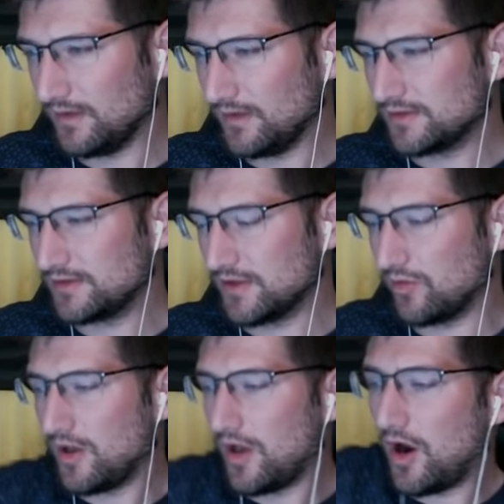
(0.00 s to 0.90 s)

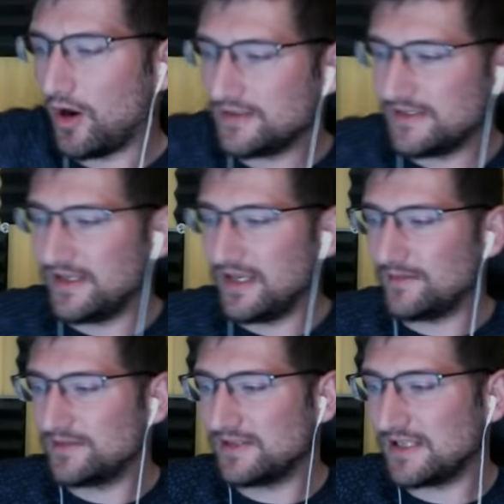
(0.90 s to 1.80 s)
So RC
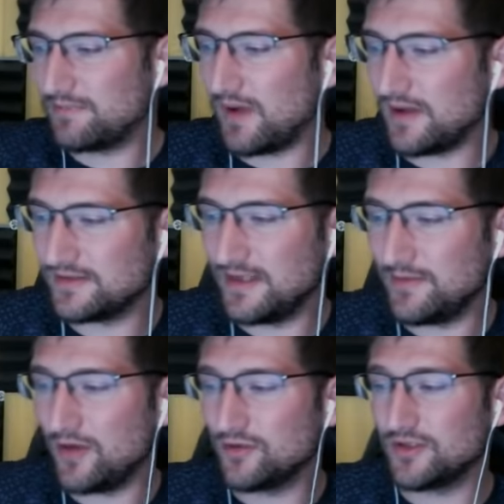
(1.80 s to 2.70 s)
Kim says
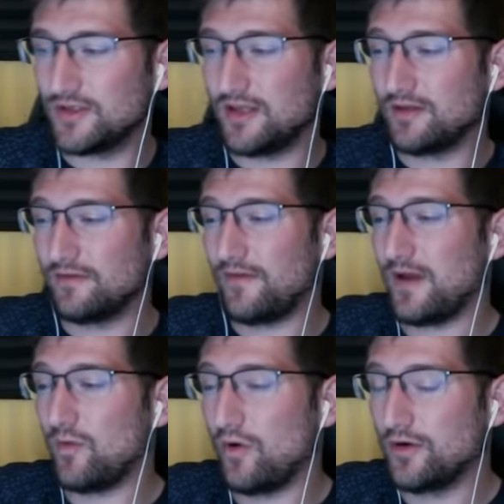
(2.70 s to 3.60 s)
Ponzinibbio should either
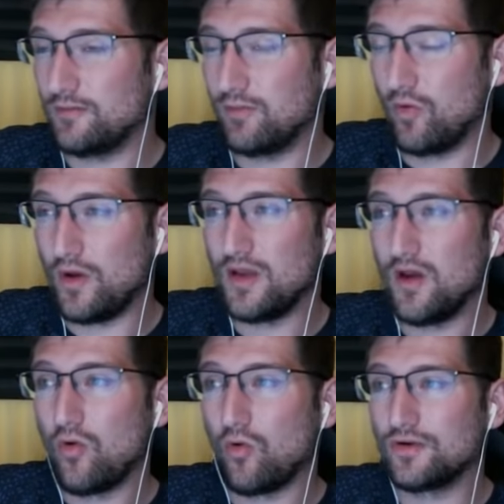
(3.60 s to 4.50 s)
fight Wonder Boy
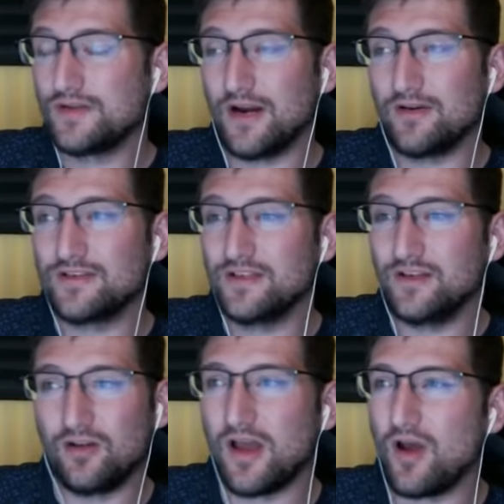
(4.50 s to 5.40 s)
or Darren
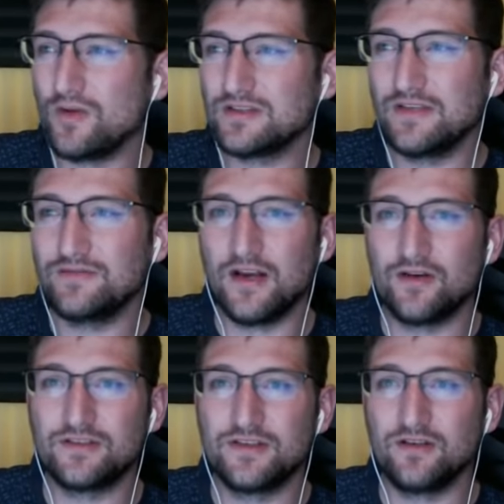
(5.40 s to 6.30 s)
Till. I always leave
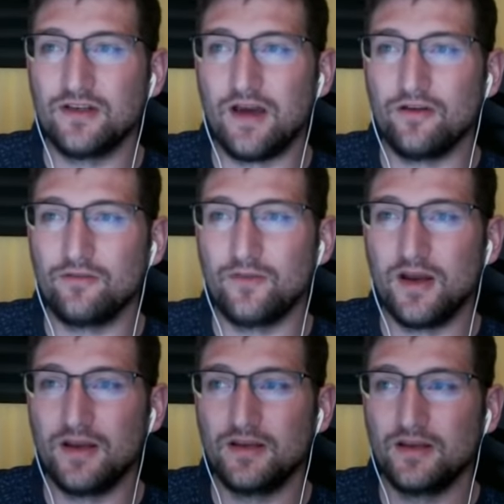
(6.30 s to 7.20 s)
Darren Till out of
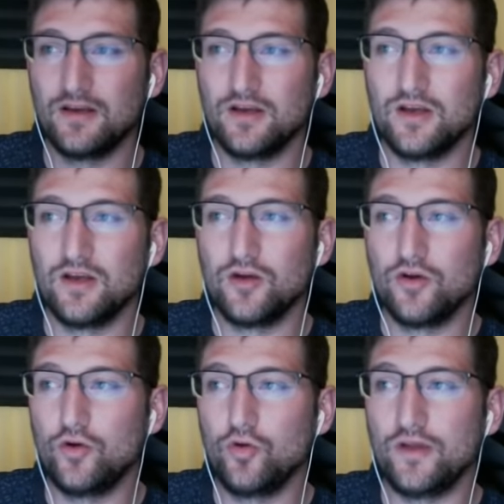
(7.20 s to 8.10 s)
my
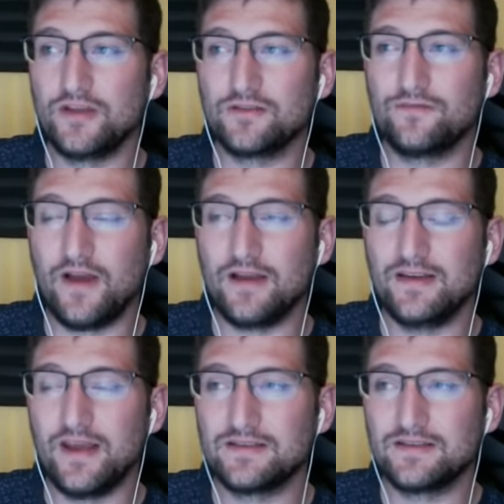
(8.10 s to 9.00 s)
who they should fight
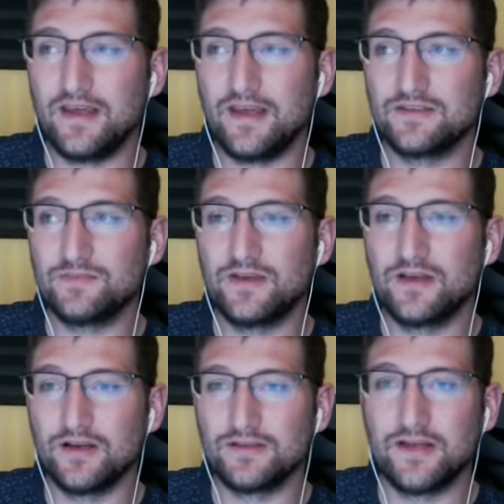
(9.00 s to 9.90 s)
next things
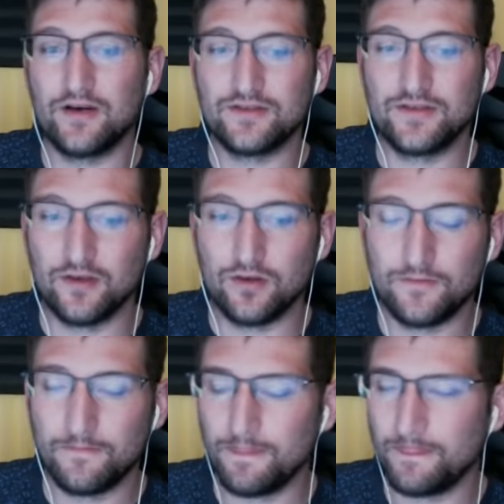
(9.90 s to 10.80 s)
because Darren Till
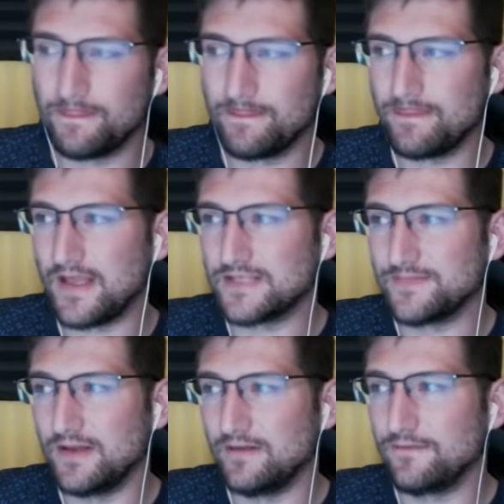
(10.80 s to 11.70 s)
has
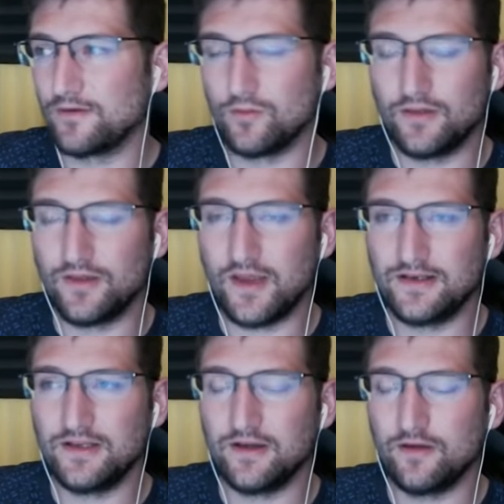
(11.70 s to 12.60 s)
been flirting with the
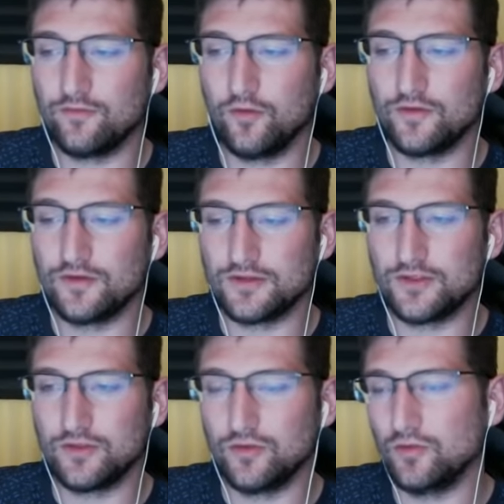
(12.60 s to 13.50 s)
idea of moving
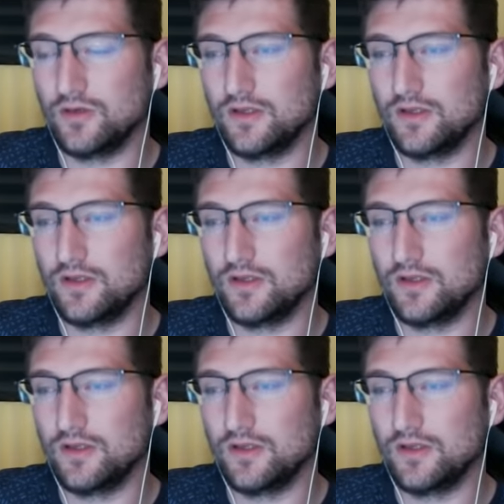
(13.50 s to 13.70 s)
to